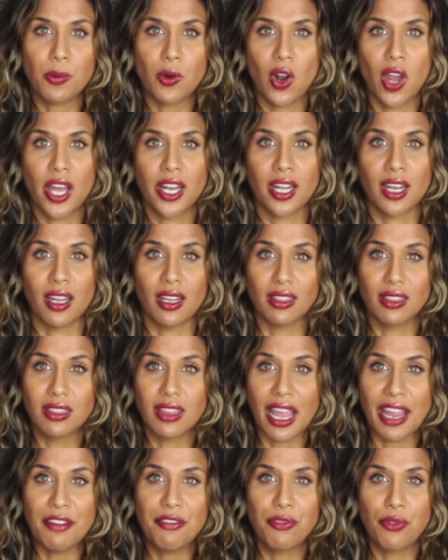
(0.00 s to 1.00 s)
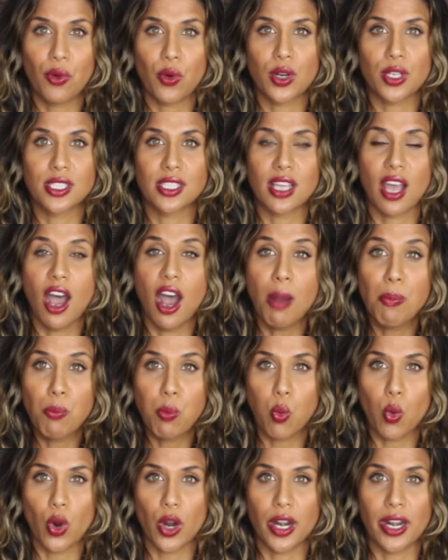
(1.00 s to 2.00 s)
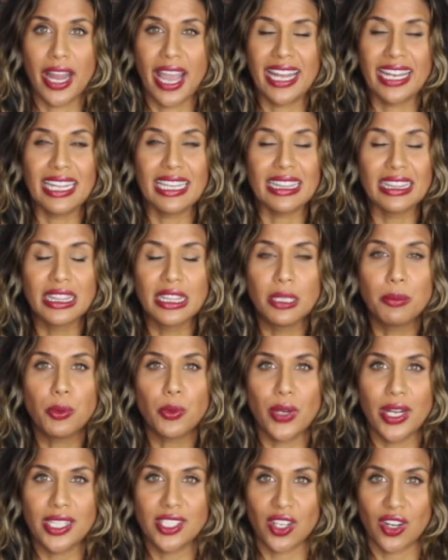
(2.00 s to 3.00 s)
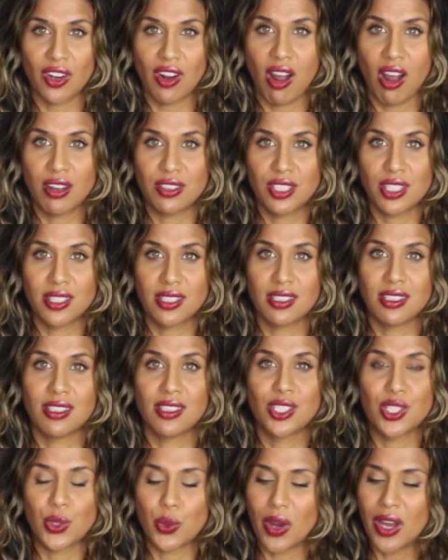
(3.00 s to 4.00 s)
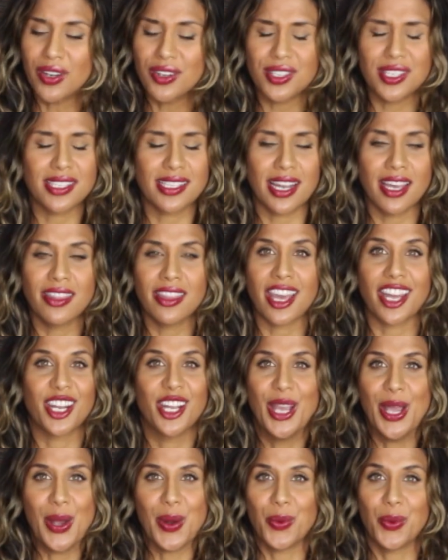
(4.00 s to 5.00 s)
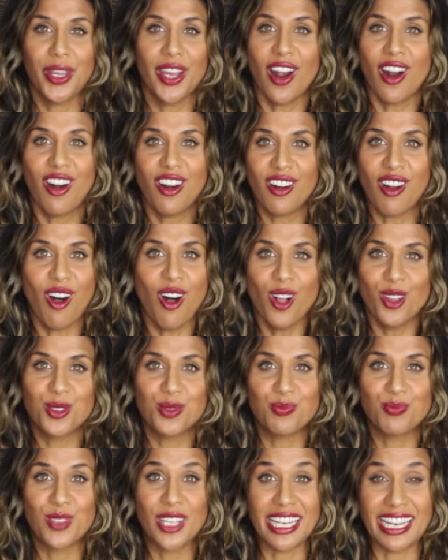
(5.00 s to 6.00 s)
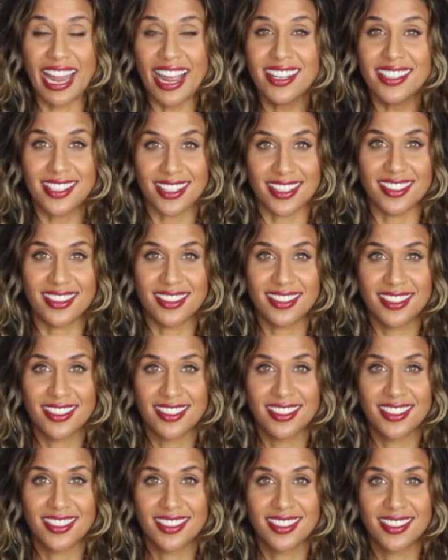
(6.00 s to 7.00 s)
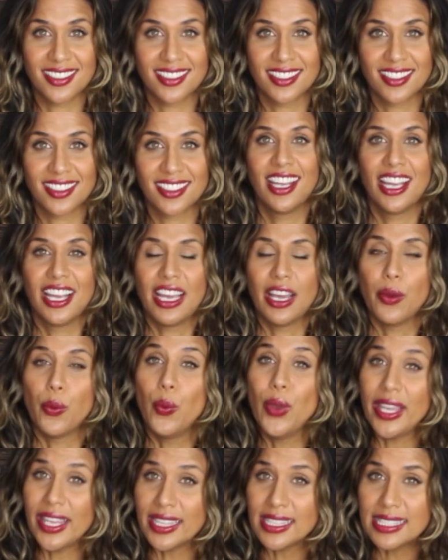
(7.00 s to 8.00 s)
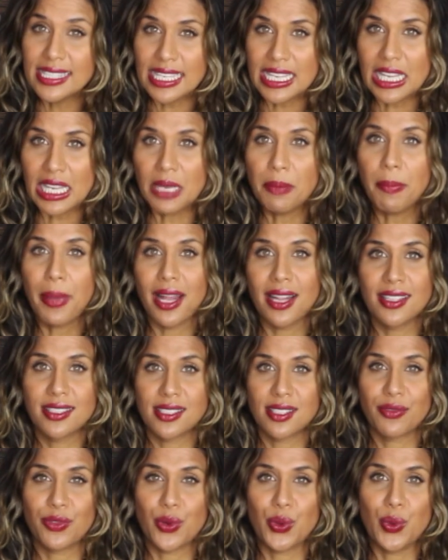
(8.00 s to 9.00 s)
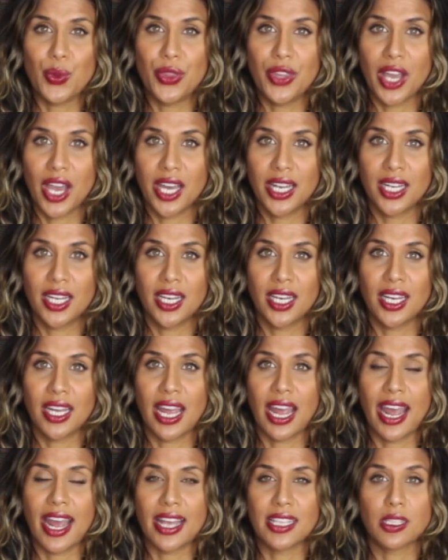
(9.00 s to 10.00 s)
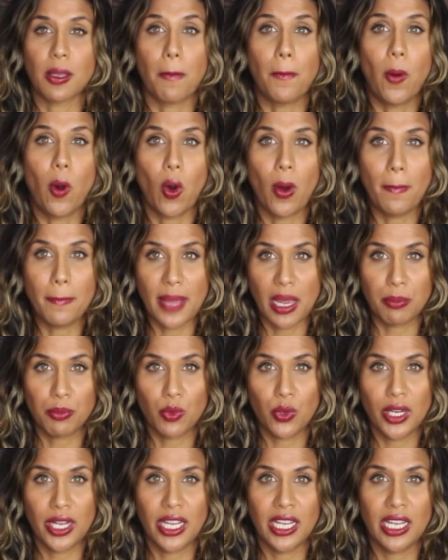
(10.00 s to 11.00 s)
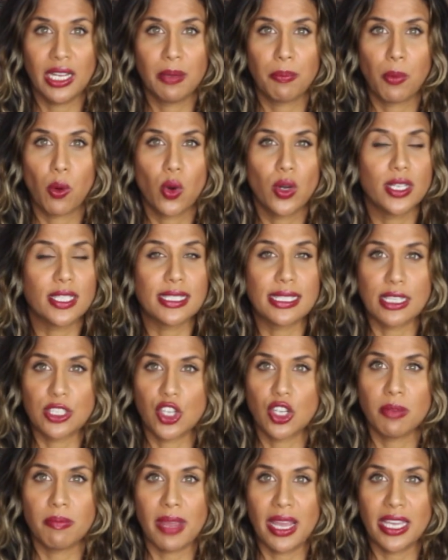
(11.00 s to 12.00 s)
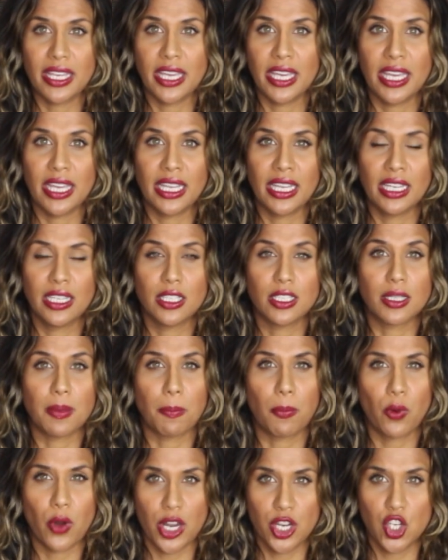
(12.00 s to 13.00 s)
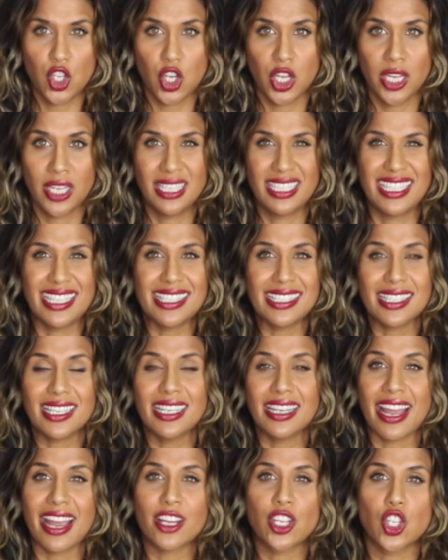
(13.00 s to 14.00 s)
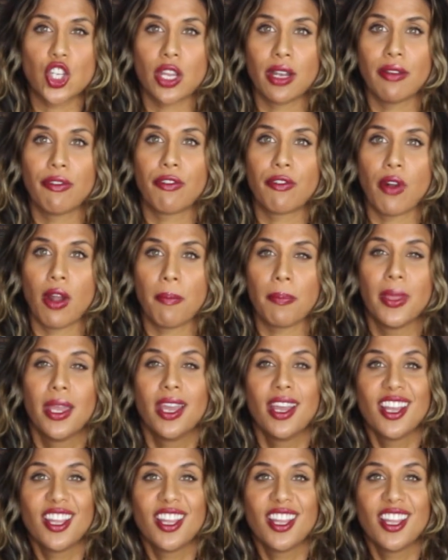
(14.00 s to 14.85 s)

prana, life force, upward, and it liberates our consciousness to understand that we are all connected. We can see imbalance of Udana as poor memory, poor decision making, depression, disconnection from